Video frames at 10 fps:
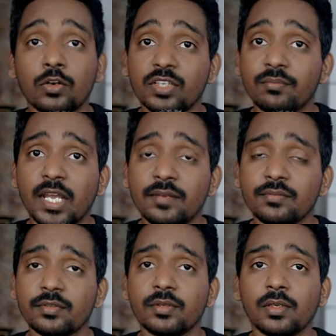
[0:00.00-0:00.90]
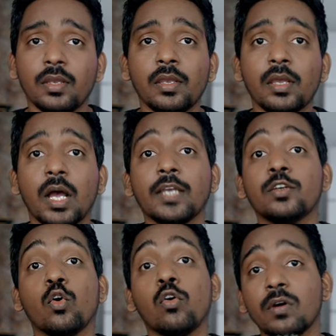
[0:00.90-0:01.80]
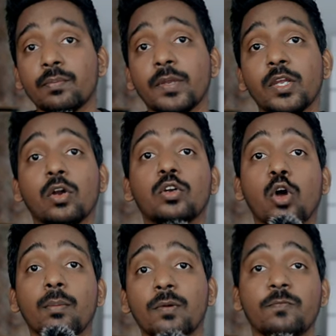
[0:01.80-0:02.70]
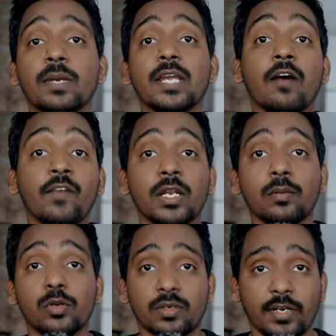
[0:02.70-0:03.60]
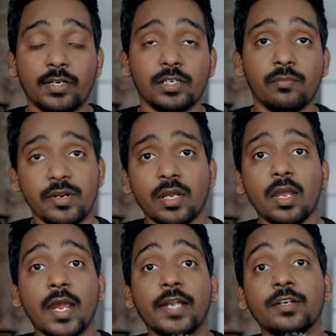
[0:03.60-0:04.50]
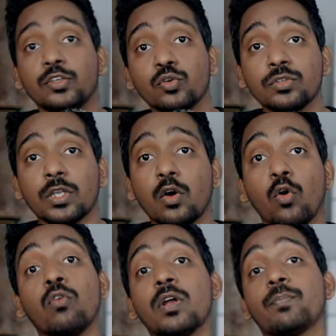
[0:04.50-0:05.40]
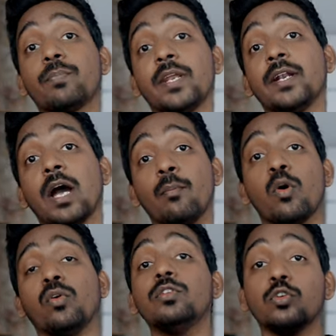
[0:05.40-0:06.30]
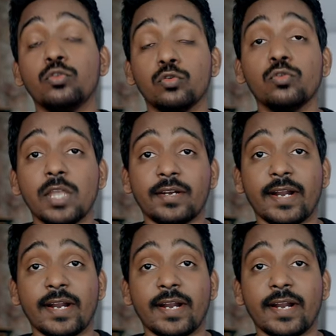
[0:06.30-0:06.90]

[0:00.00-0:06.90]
Or sometimes I overpay on top of my available credit limit and use the overpaid amount to do the